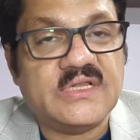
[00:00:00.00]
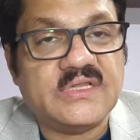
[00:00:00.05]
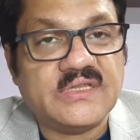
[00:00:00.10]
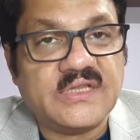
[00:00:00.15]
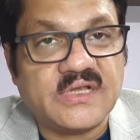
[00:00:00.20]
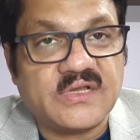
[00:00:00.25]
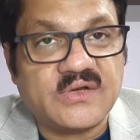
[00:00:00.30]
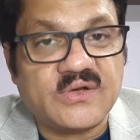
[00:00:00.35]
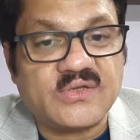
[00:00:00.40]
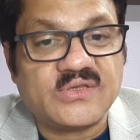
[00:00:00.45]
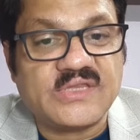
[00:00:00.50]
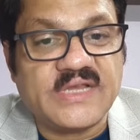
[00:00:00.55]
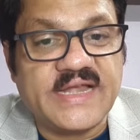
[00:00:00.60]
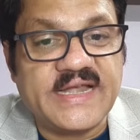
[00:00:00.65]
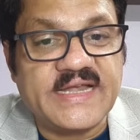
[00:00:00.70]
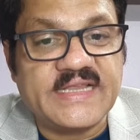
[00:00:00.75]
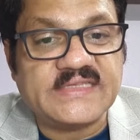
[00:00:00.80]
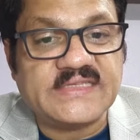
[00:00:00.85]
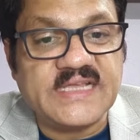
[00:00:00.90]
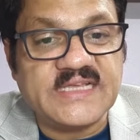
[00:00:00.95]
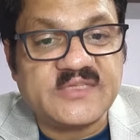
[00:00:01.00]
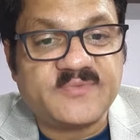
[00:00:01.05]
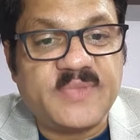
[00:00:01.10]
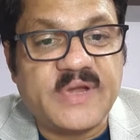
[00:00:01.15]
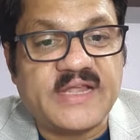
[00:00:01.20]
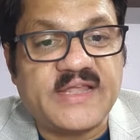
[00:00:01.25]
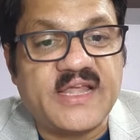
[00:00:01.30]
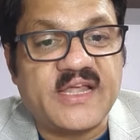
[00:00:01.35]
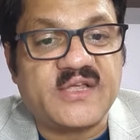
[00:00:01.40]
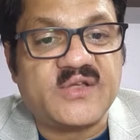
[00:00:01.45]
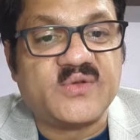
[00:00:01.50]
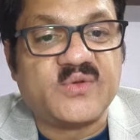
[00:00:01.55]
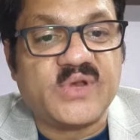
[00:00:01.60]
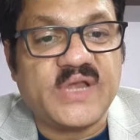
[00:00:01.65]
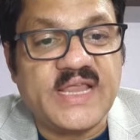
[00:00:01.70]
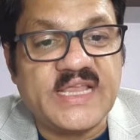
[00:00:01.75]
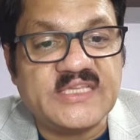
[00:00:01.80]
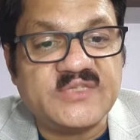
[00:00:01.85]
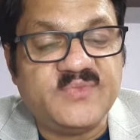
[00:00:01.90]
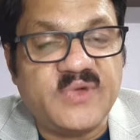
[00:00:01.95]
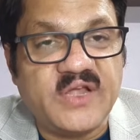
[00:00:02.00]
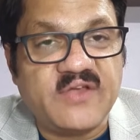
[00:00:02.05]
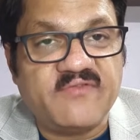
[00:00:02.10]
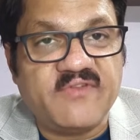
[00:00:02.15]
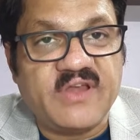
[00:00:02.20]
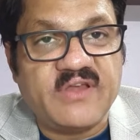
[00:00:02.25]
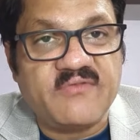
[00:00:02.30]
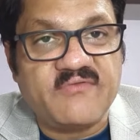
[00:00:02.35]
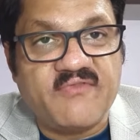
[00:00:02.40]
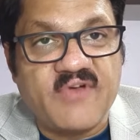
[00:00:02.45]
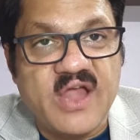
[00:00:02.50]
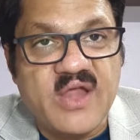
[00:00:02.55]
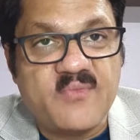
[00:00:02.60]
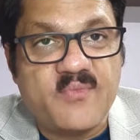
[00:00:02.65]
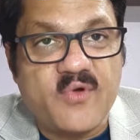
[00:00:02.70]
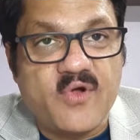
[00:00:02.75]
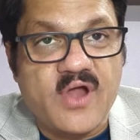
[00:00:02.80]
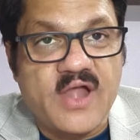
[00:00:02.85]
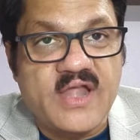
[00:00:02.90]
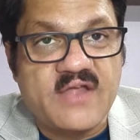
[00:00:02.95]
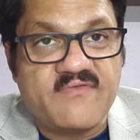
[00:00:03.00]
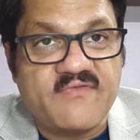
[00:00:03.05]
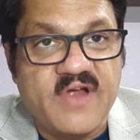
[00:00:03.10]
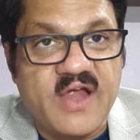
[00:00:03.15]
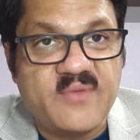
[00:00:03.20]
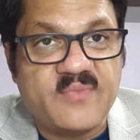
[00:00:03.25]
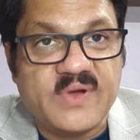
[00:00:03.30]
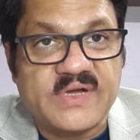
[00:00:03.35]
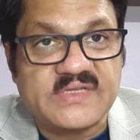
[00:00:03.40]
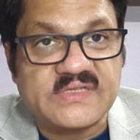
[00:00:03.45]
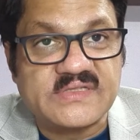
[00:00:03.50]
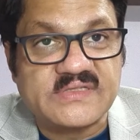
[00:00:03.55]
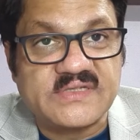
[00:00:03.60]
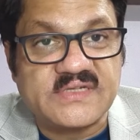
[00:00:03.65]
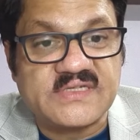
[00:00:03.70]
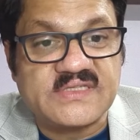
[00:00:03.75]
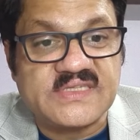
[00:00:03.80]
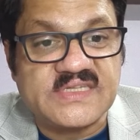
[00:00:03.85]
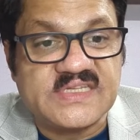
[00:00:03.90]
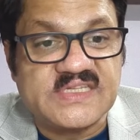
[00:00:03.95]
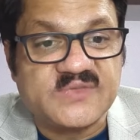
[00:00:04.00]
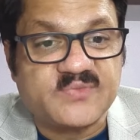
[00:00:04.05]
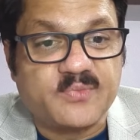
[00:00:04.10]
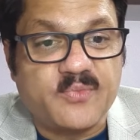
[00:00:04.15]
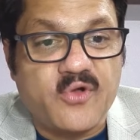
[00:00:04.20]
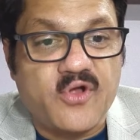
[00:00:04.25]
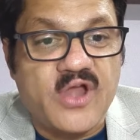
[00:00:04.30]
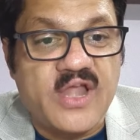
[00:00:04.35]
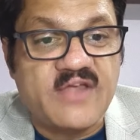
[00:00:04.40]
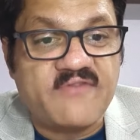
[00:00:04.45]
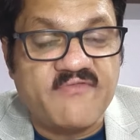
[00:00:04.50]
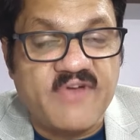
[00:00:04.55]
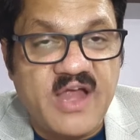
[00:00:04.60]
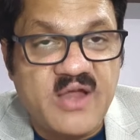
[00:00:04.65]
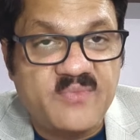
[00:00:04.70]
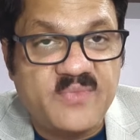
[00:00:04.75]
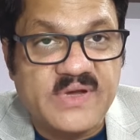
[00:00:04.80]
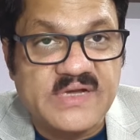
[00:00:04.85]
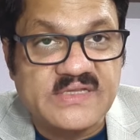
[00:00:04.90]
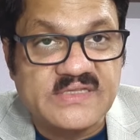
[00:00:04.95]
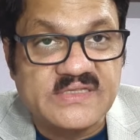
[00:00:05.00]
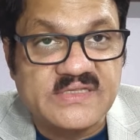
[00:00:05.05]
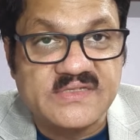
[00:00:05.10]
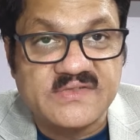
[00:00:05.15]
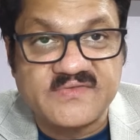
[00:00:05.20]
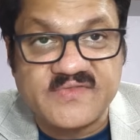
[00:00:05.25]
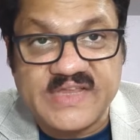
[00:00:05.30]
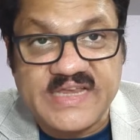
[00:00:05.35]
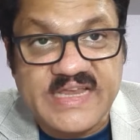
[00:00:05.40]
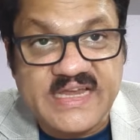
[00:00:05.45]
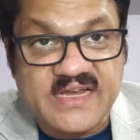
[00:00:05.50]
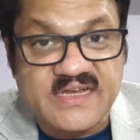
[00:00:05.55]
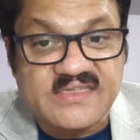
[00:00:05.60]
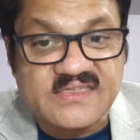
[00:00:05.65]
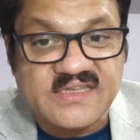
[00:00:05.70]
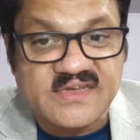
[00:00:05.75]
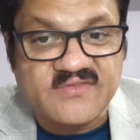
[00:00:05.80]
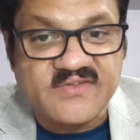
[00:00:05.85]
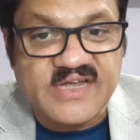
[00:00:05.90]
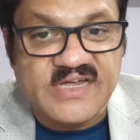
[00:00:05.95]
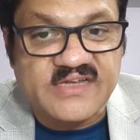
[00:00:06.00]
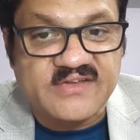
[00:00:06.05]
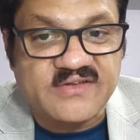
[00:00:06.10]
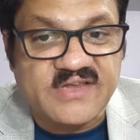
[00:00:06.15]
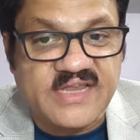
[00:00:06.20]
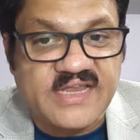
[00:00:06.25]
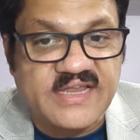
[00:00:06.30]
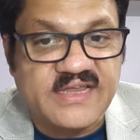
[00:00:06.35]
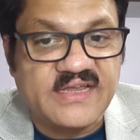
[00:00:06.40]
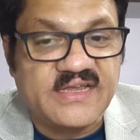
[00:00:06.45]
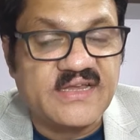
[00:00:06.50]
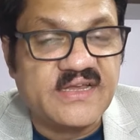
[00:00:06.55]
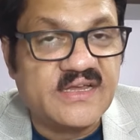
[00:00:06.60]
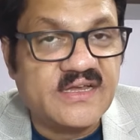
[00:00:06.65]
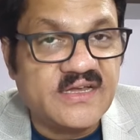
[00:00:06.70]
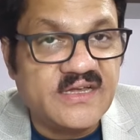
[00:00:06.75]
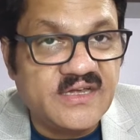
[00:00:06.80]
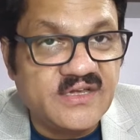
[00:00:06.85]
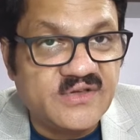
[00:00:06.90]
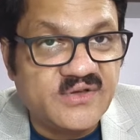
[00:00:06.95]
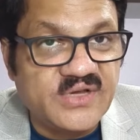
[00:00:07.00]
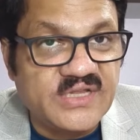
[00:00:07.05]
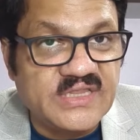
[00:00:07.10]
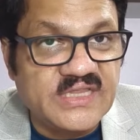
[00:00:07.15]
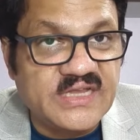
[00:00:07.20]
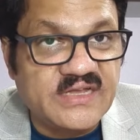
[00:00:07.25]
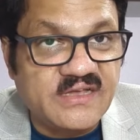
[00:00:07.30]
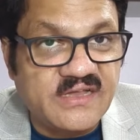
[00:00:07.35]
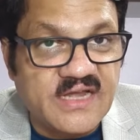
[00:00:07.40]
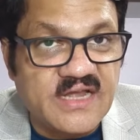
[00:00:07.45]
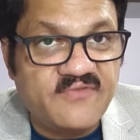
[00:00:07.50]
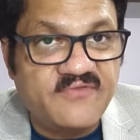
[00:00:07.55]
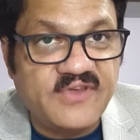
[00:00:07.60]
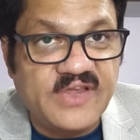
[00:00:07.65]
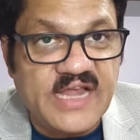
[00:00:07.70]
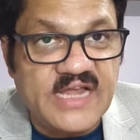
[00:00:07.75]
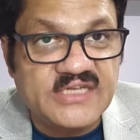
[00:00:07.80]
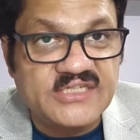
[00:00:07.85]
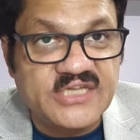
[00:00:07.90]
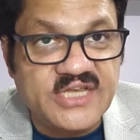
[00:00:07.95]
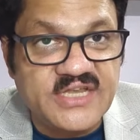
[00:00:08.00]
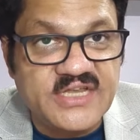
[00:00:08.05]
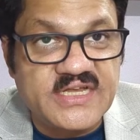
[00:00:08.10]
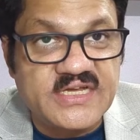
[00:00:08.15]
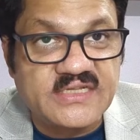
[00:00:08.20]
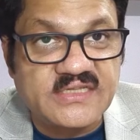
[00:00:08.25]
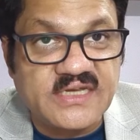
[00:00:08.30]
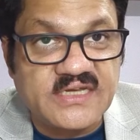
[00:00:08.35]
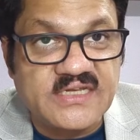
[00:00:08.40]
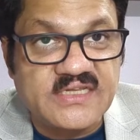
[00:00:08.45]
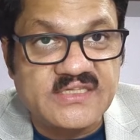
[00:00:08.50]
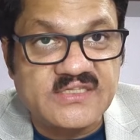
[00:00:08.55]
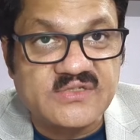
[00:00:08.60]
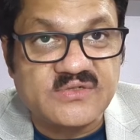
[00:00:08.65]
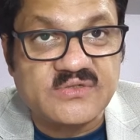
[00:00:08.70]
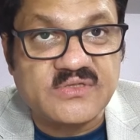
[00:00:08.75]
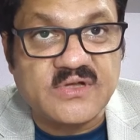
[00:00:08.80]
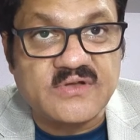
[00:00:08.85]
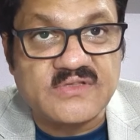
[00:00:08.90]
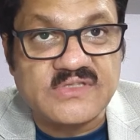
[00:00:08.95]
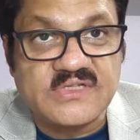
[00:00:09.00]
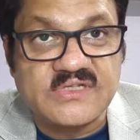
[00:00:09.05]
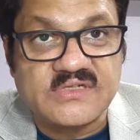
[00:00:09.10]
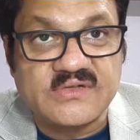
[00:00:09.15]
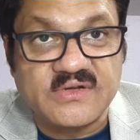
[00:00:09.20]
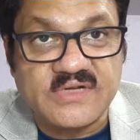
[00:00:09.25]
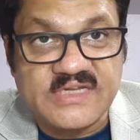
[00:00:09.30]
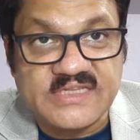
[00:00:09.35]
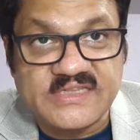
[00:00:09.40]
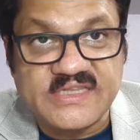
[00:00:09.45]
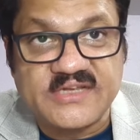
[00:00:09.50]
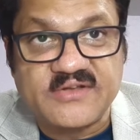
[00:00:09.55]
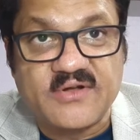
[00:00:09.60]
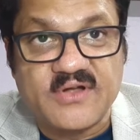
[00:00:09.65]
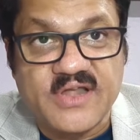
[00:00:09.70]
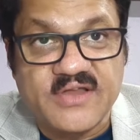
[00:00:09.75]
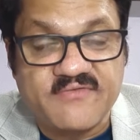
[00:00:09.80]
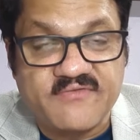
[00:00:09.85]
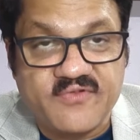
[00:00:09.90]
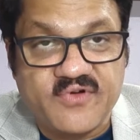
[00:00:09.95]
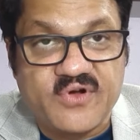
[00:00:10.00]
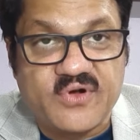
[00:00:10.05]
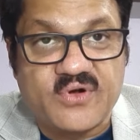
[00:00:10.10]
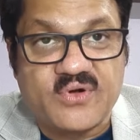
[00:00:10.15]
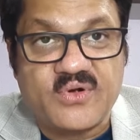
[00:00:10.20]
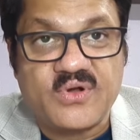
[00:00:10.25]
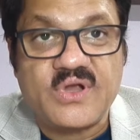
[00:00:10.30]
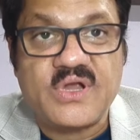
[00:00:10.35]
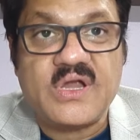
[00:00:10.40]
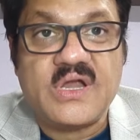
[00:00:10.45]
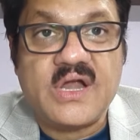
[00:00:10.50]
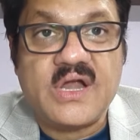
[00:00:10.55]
The growth rate is expected to range between 5.5% and 6.5% very conservatively during the current financial year, that is 2023-24,